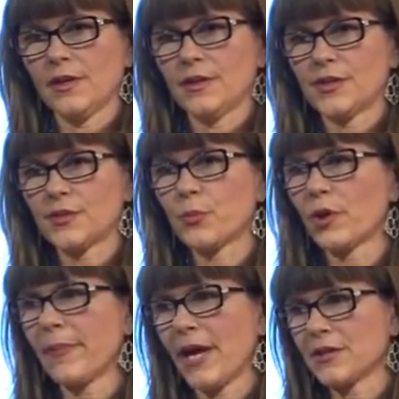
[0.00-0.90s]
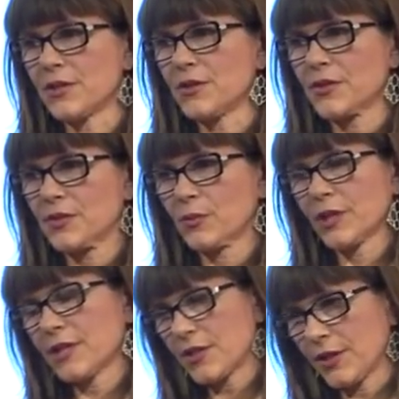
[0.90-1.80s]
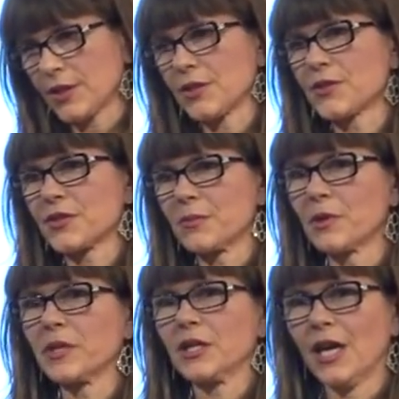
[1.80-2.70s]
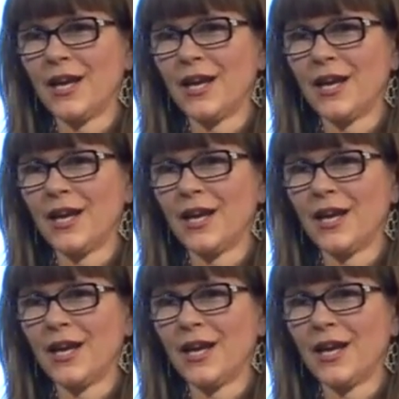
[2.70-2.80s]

this is more bad news. We'll get to the good news in a moment.